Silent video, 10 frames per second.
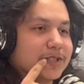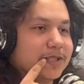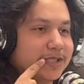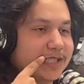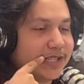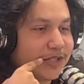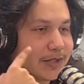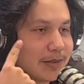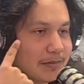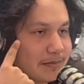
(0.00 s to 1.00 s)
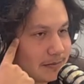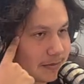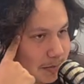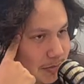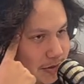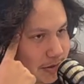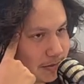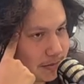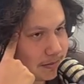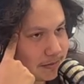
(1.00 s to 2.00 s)
senior
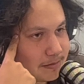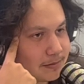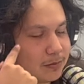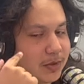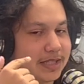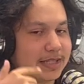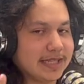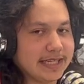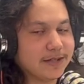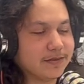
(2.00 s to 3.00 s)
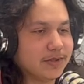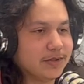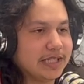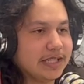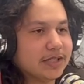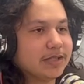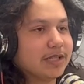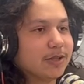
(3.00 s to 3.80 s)
episode where they, like, interviewed seniors.